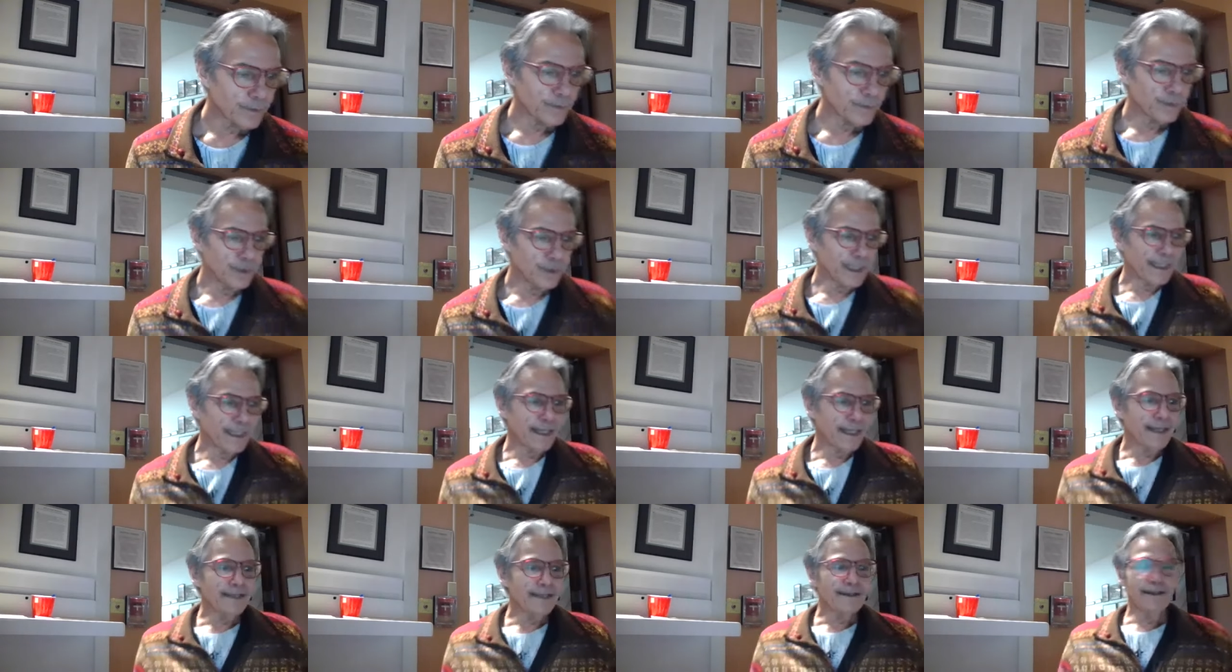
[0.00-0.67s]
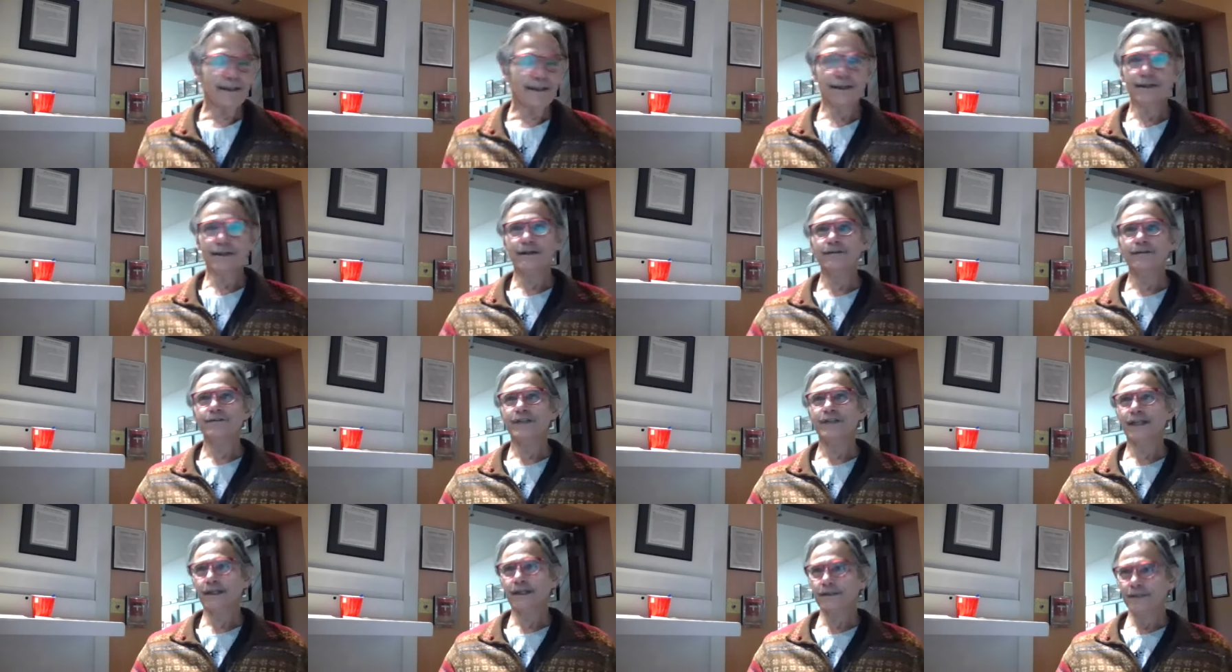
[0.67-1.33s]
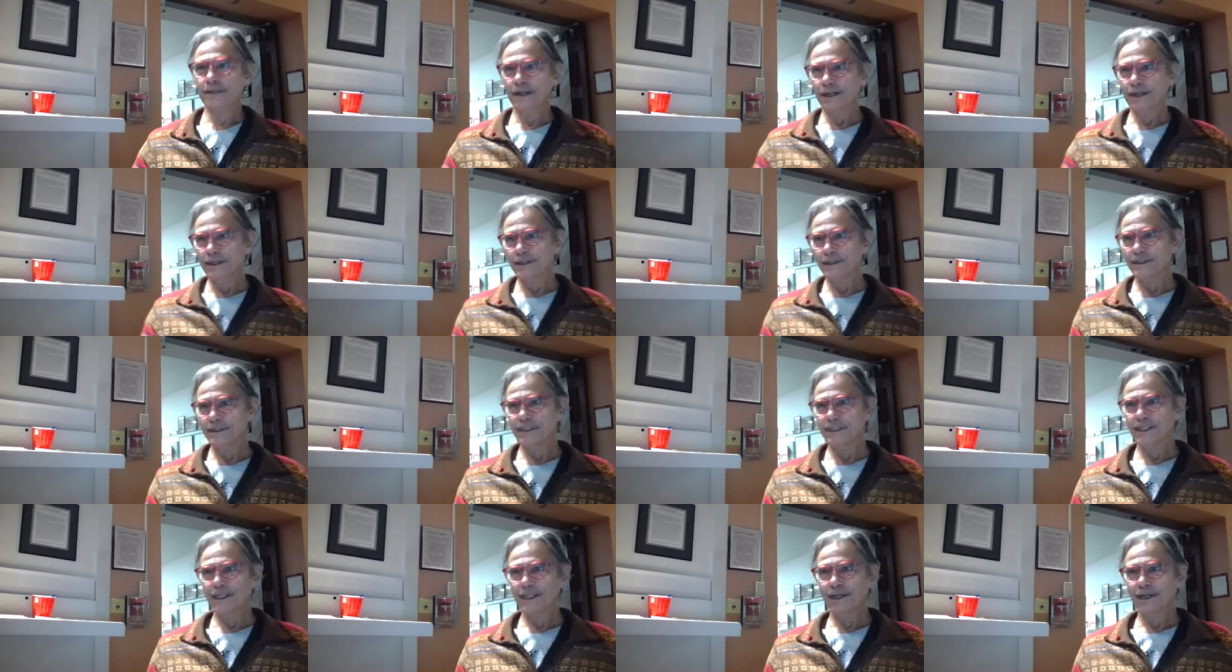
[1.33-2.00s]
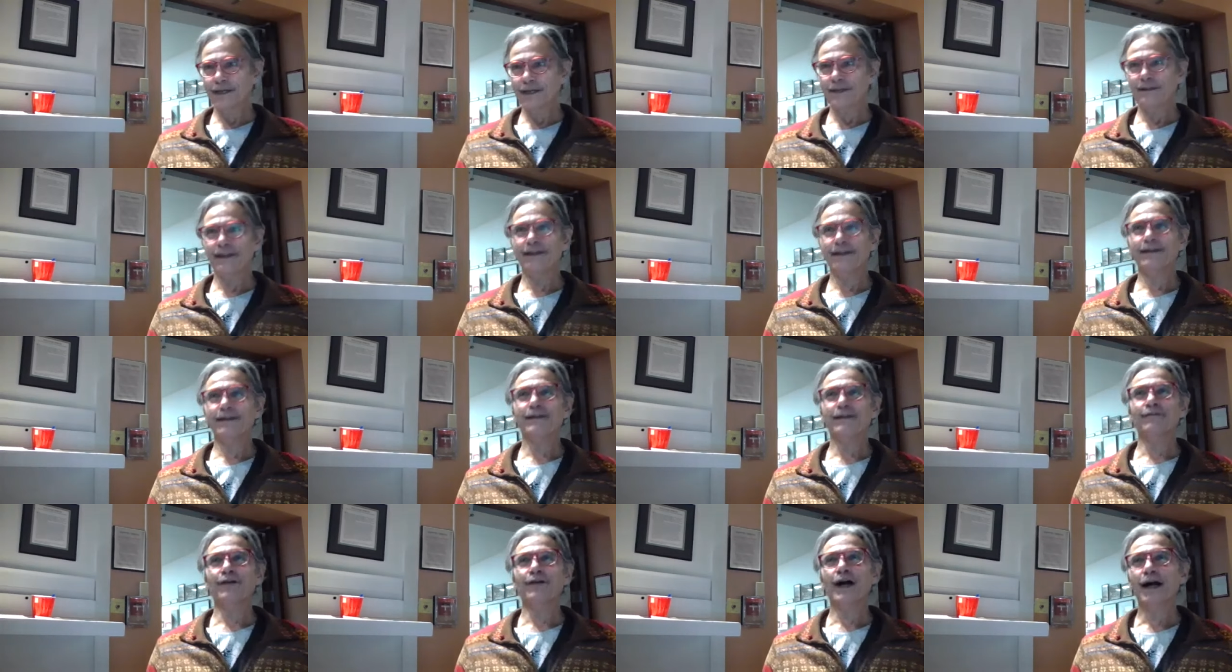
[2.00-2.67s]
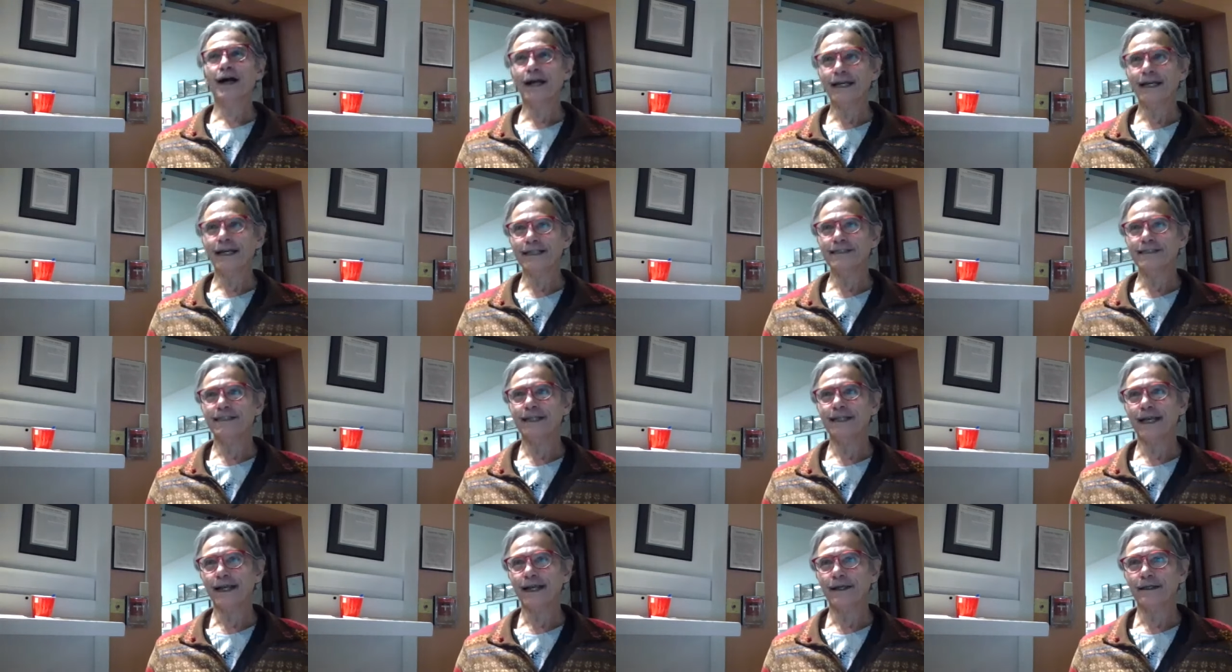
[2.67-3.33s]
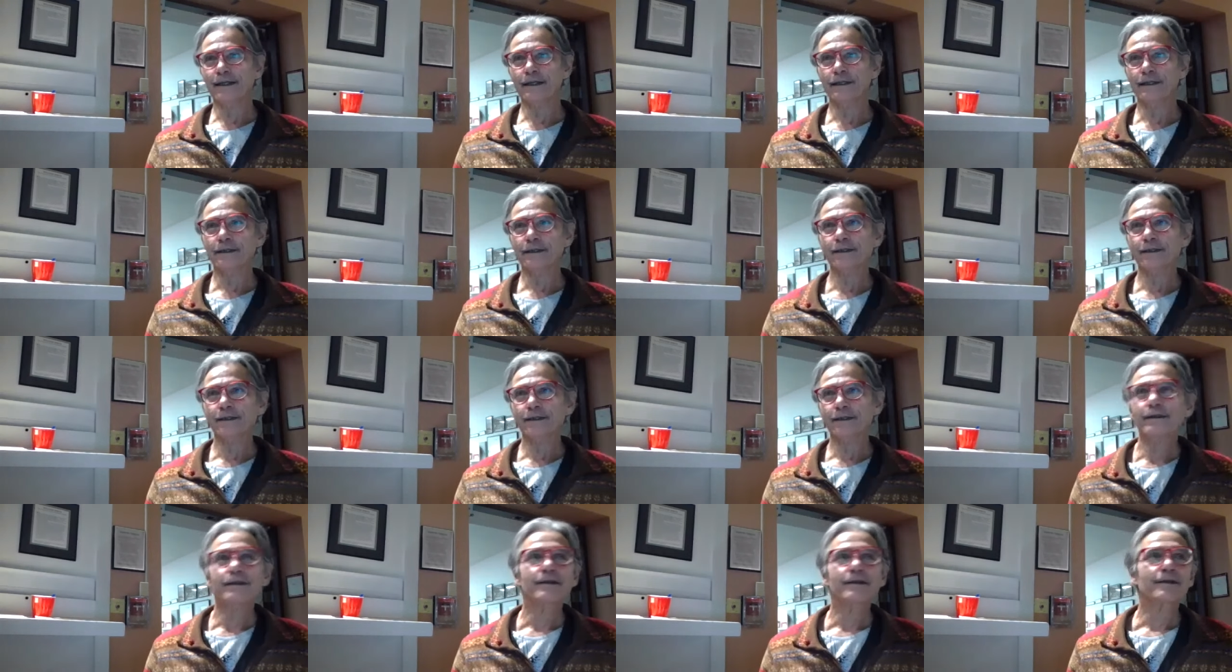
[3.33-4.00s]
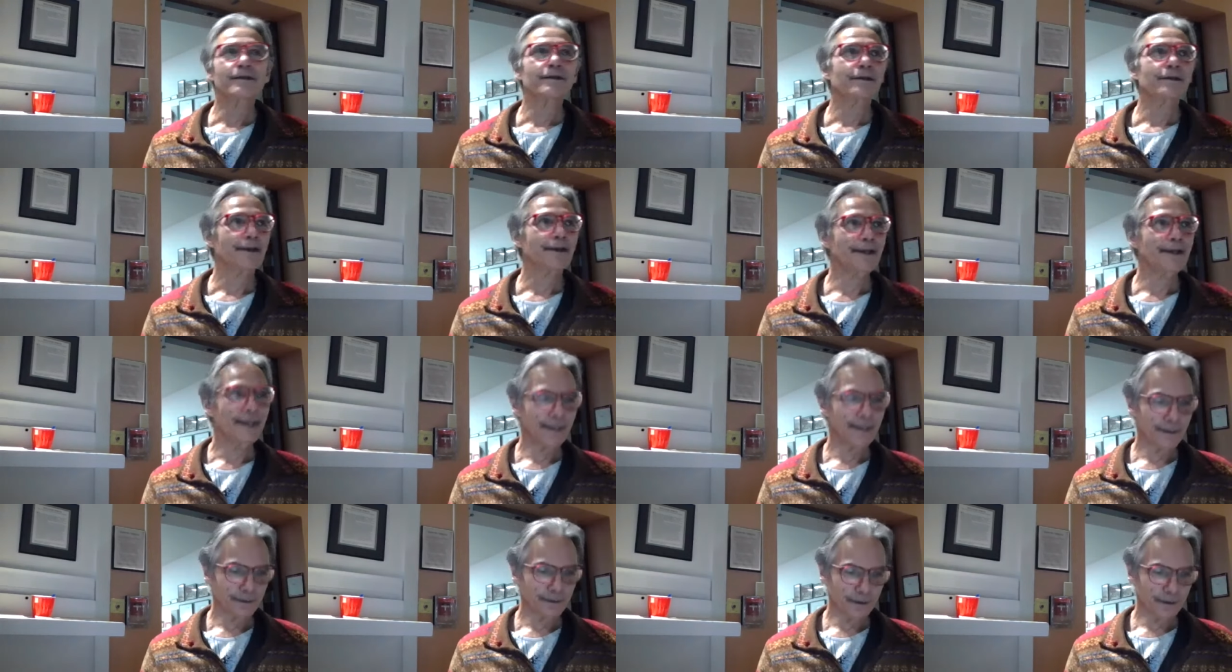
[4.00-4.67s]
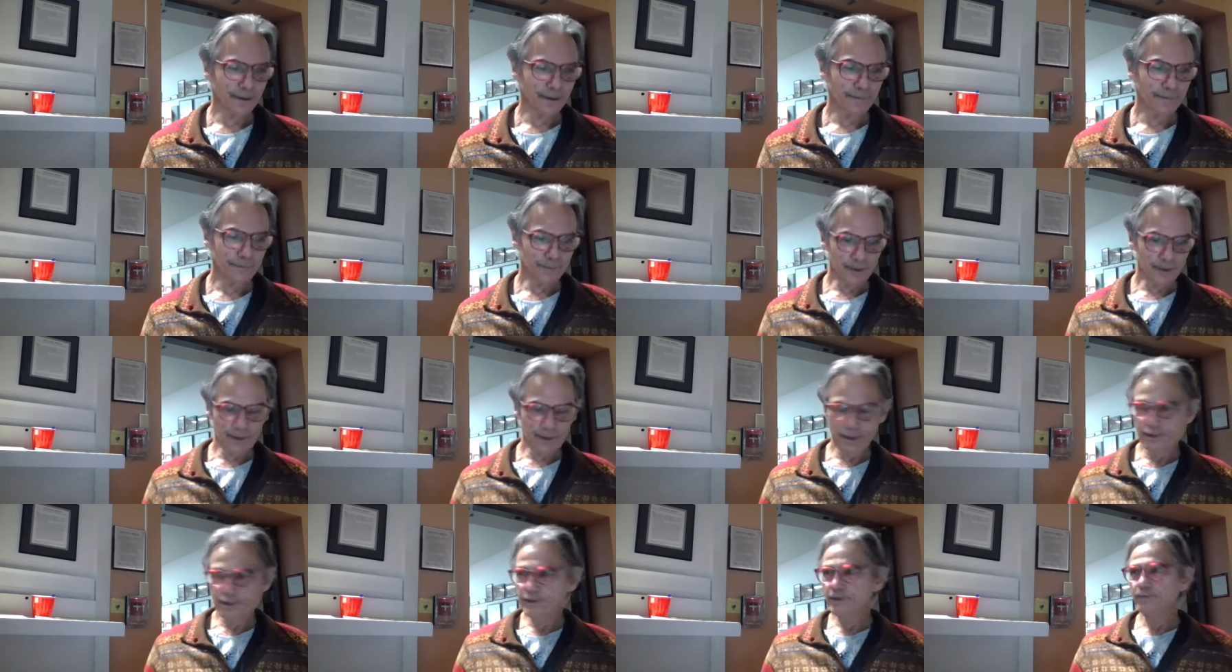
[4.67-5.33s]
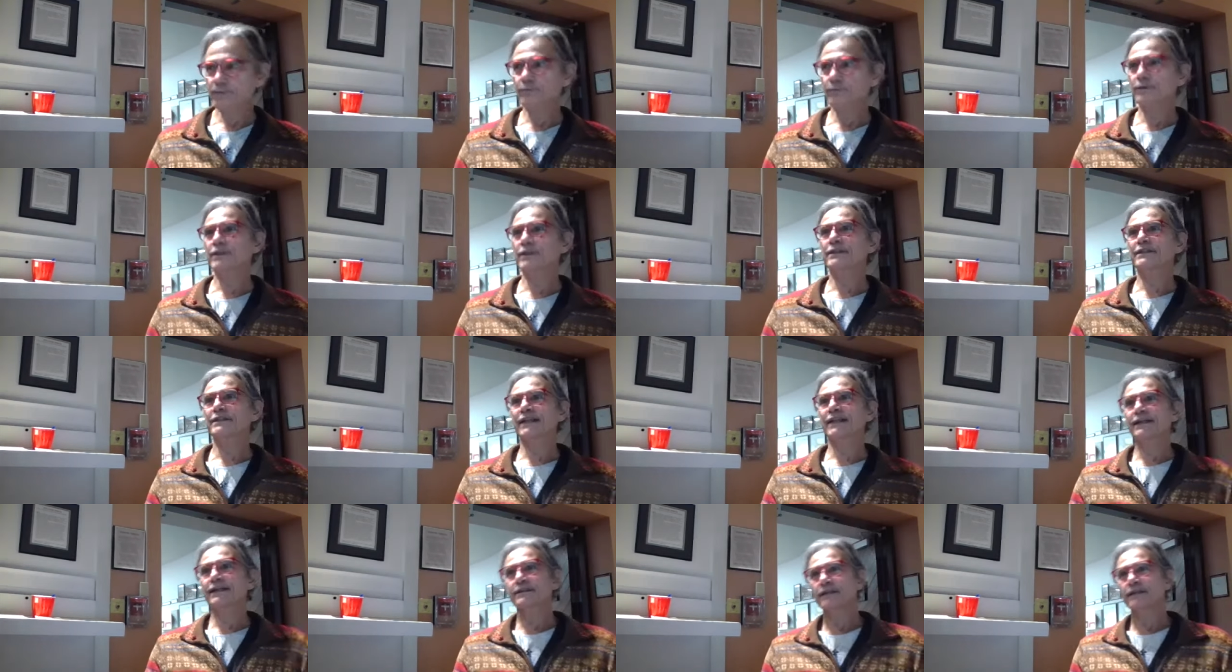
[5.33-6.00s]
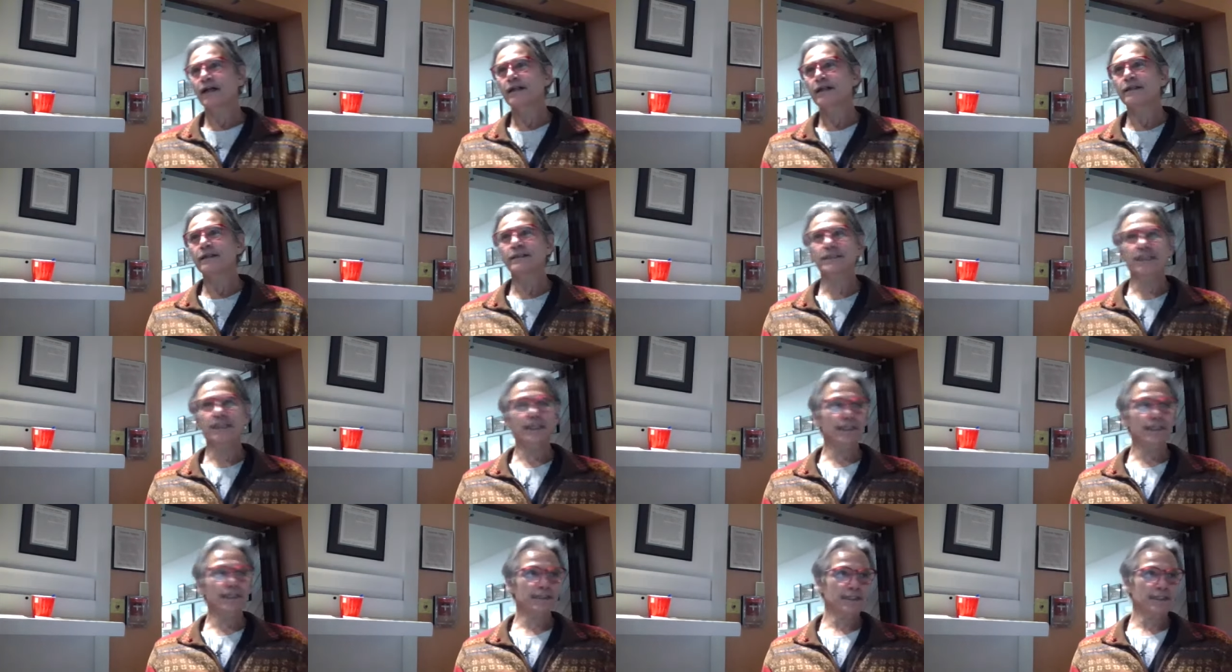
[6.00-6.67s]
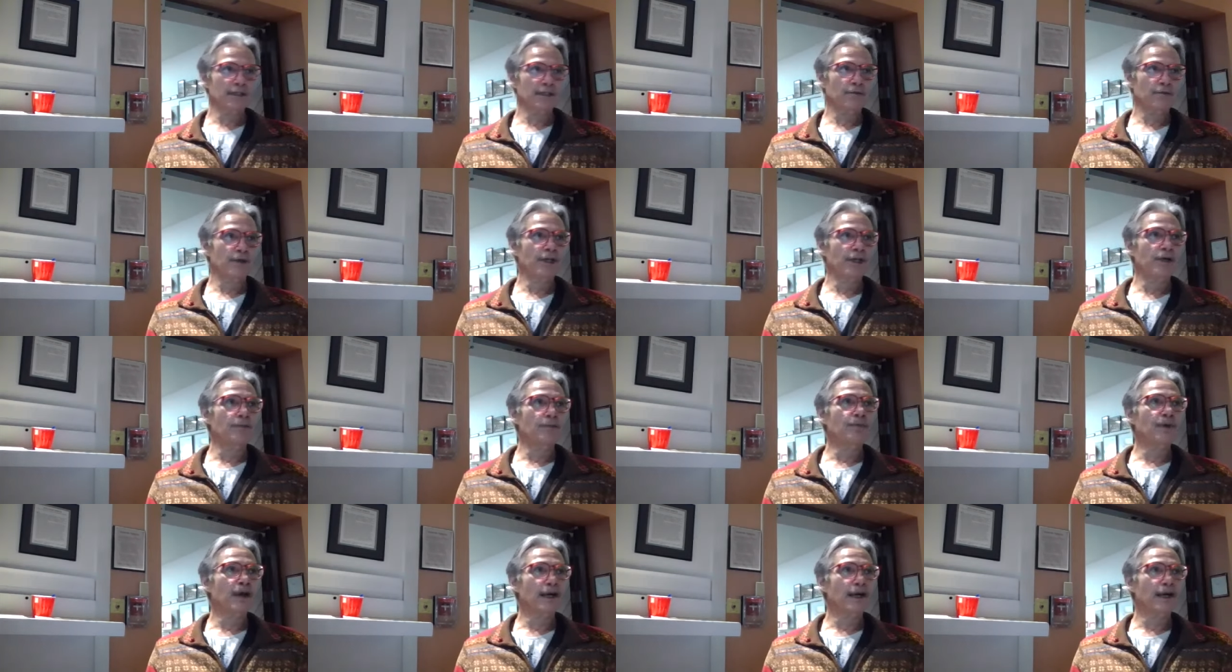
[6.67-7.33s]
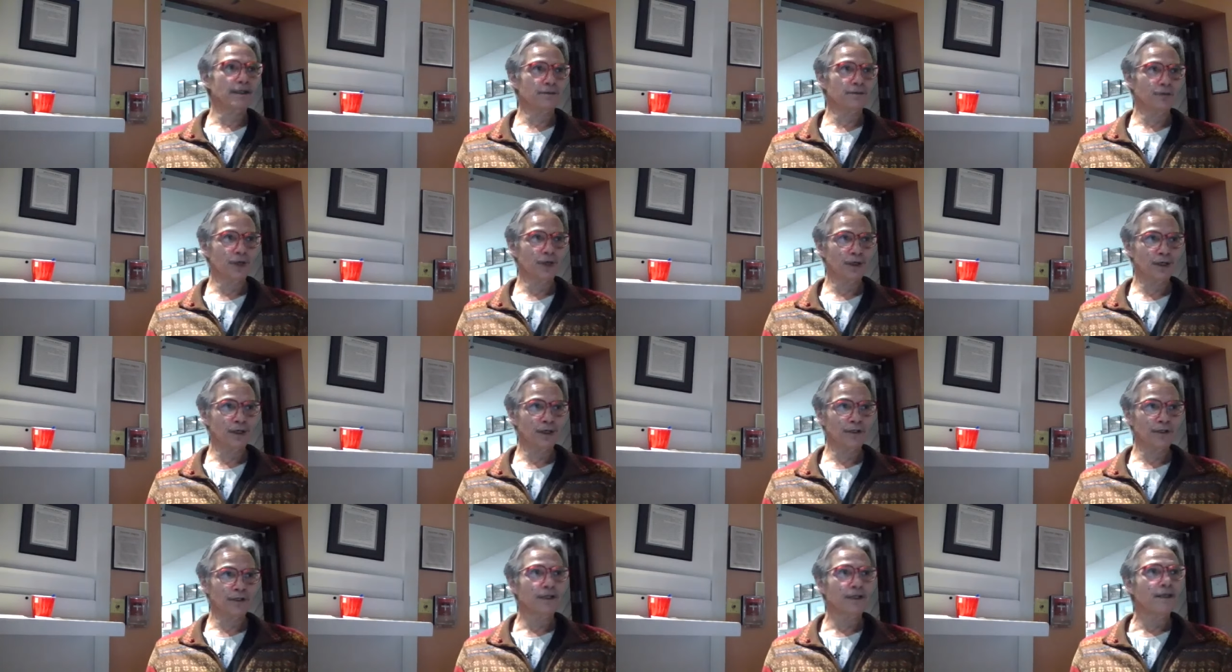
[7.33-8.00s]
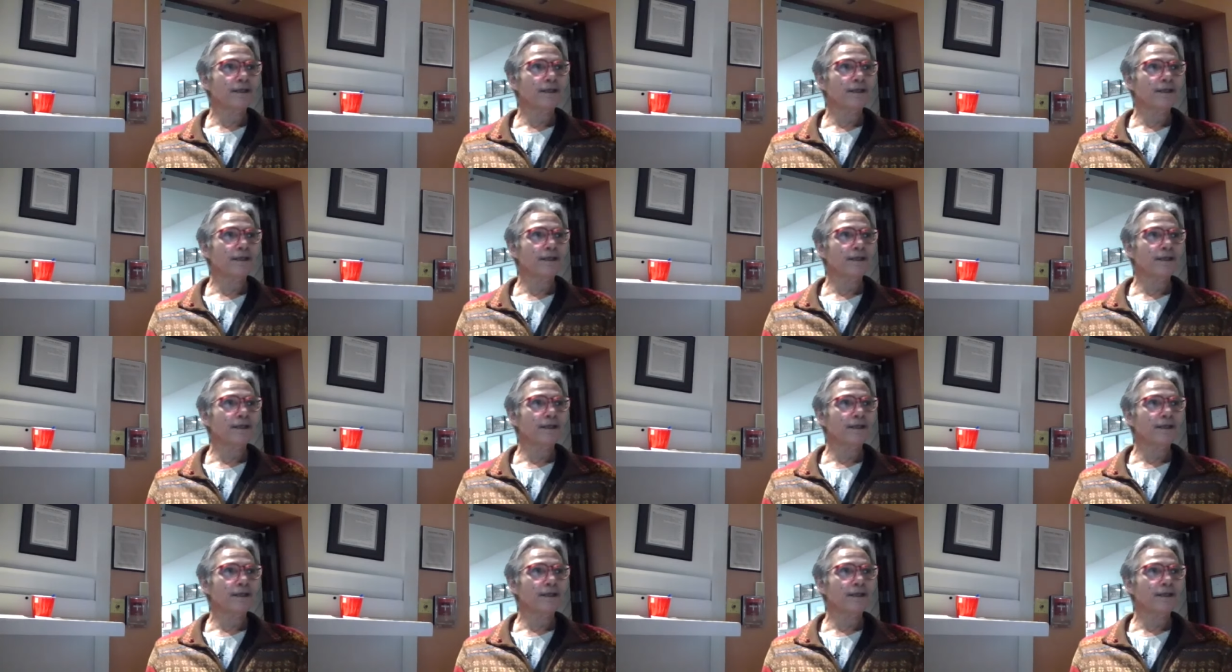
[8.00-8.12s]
when I think of technology, I think of high tech. And uh, there's technology is a real broad word.